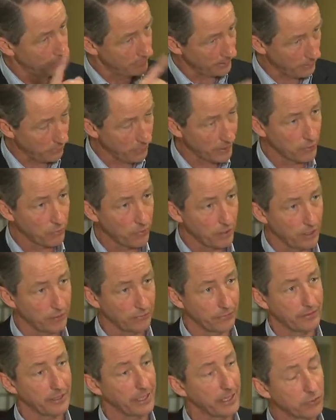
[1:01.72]
the other way
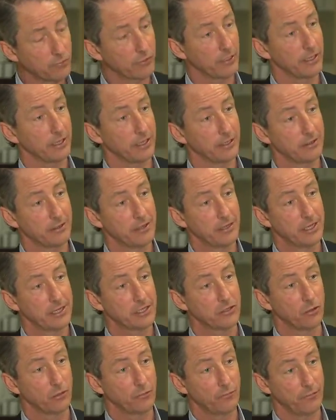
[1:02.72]
around, the intranet
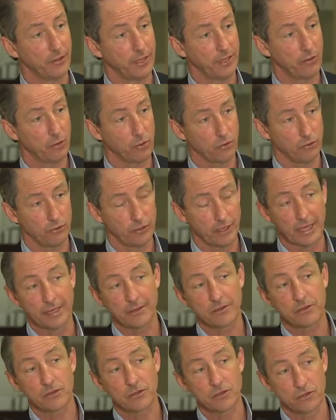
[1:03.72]
is not very good
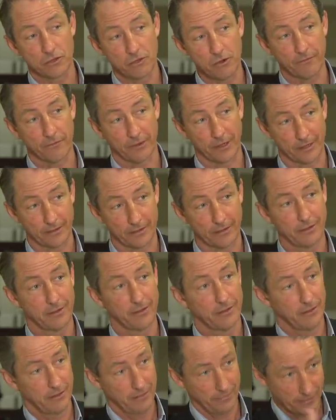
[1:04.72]
at serving
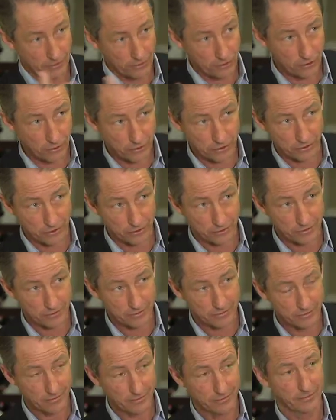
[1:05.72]
these users
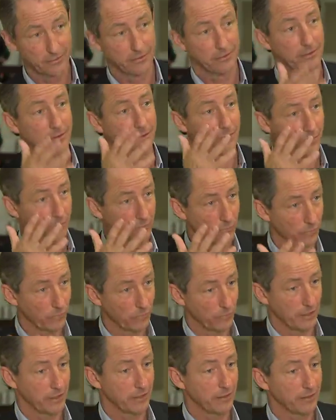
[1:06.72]

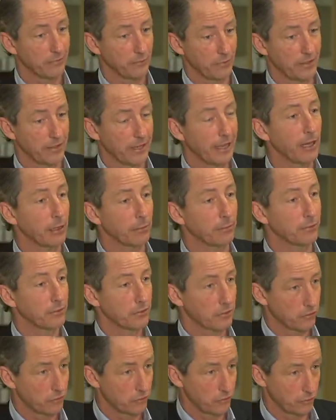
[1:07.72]
with help
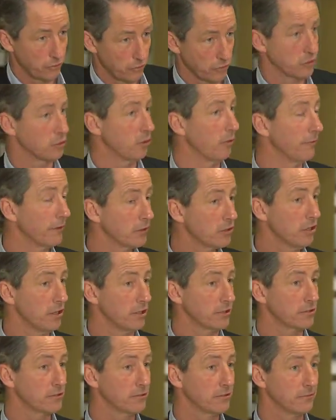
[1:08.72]
to solve their
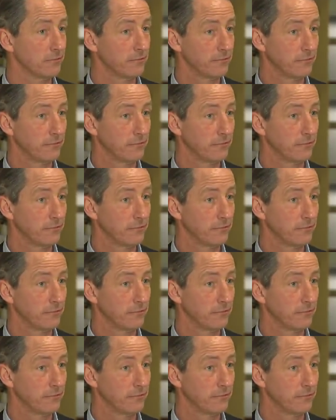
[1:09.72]
tasks.